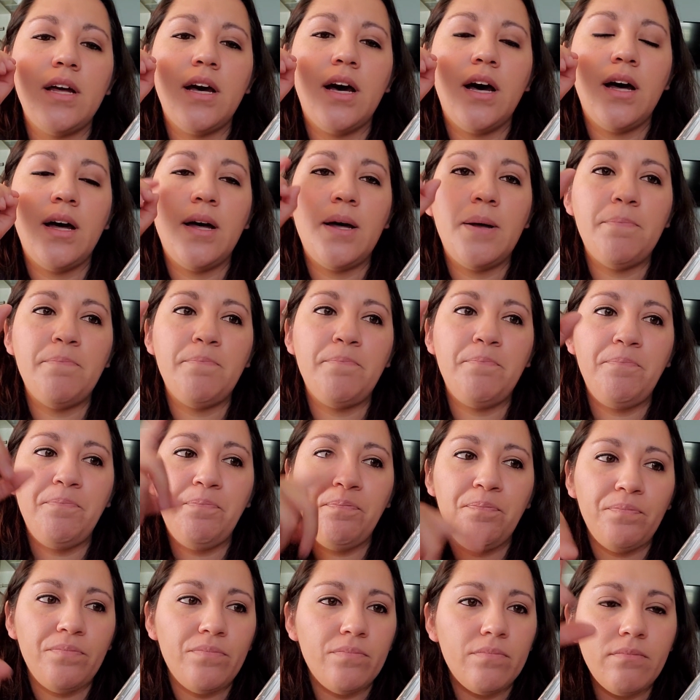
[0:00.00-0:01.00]

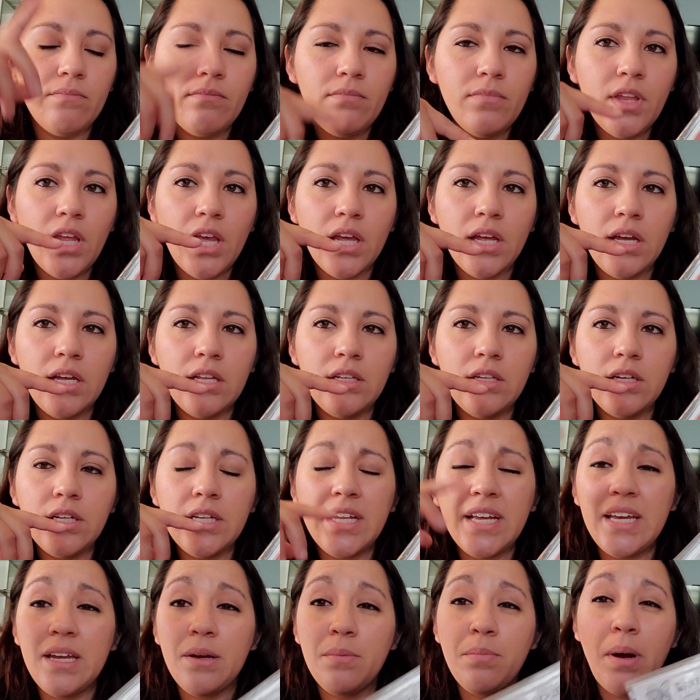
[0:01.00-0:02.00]
it looked
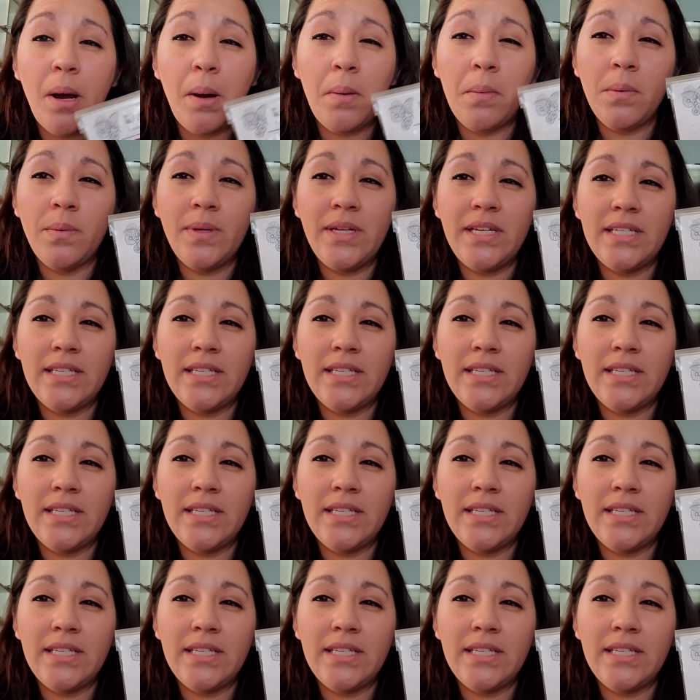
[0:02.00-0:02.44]
like it probably